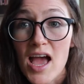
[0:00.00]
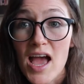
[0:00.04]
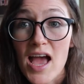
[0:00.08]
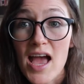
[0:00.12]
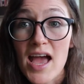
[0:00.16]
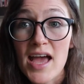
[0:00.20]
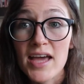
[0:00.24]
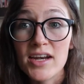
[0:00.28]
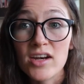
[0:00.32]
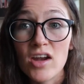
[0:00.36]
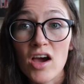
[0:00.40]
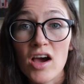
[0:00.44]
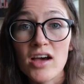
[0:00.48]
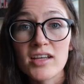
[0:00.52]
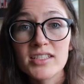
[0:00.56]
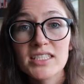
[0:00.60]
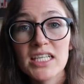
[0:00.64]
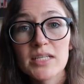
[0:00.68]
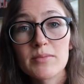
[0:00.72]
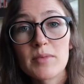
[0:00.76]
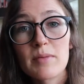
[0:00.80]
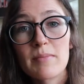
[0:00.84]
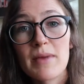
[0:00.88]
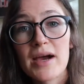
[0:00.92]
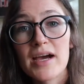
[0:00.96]
and
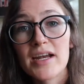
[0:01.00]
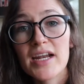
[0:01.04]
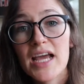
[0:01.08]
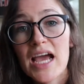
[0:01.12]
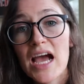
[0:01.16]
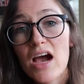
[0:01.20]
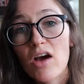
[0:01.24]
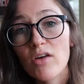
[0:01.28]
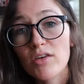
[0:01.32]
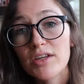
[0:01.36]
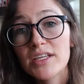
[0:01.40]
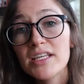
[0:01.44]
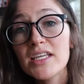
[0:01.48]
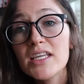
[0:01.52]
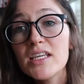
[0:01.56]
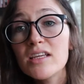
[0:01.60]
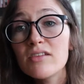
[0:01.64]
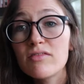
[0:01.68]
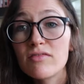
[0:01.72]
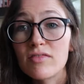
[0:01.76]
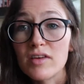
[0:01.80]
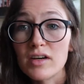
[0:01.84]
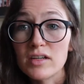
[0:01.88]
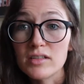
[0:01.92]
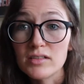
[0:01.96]
ask him about how he
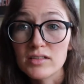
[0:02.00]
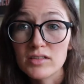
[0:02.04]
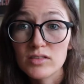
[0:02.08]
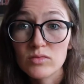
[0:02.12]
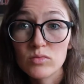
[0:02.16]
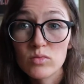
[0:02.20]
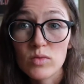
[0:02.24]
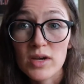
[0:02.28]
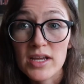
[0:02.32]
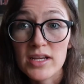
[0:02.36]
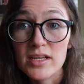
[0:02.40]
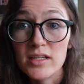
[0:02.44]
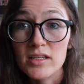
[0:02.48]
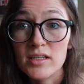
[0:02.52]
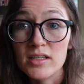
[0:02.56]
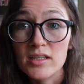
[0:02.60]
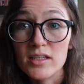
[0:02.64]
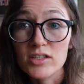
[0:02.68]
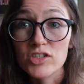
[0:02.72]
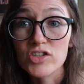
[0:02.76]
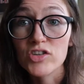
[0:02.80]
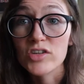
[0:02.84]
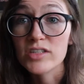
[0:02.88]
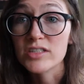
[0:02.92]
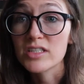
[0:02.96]
felt
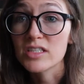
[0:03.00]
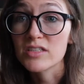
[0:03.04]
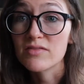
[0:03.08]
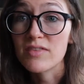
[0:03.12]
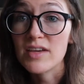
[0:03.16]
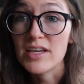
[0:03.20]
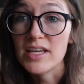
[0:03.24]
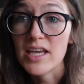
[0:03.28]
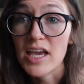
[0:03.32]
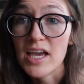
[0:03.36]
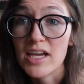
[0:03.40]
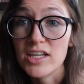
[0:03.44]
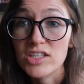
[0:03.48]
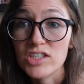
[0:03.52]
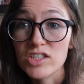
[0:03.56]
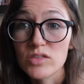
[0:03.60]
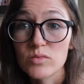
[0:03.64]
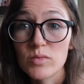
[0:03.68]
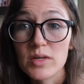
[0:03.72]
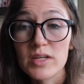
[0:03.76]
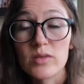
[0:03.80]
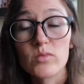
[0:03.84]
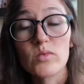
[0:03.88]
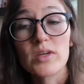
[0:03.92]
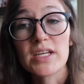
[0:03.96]
during this vacation
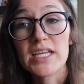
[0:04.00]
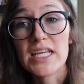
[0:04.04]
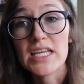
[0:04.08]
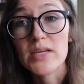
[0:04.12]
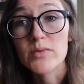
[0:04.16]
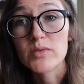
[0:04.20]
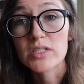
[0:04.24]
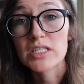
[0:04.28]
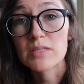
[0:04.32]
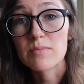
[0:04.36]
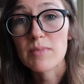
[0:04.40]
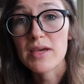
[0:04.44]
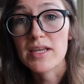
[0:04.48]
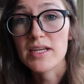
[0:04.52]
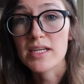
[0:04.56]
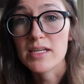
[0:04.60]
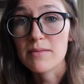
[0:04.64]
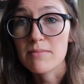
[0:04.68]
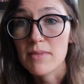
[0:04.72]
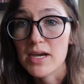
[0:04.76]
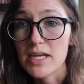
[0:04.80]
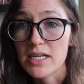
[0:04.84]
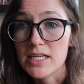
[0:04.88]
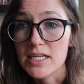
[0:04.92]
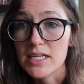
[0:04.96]
when he was
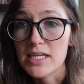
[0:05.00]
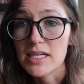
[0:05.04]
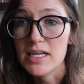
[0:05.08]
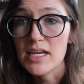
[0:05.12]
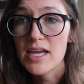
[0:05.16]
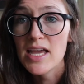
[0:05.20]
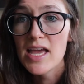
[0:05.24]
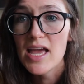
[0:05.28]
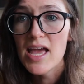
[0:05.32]
spending money.